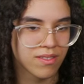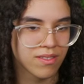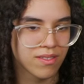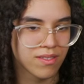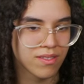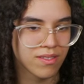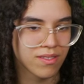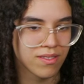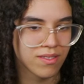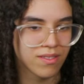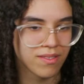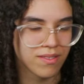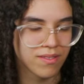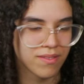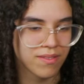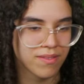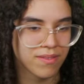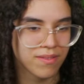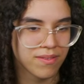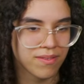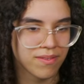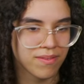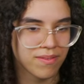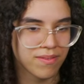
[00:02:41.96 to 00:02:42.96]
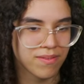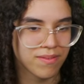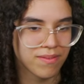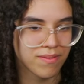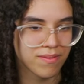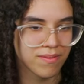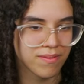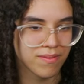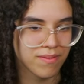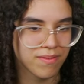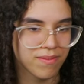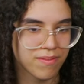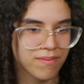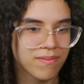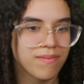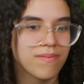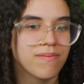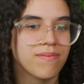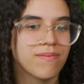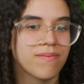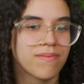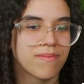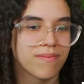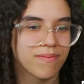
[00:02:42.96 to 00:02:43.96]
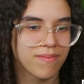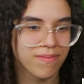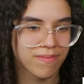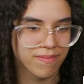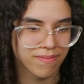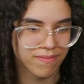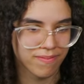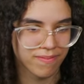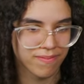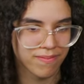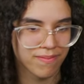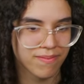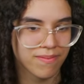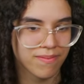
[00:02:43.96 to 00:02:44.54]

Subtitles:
No words are spoken by the person on screen.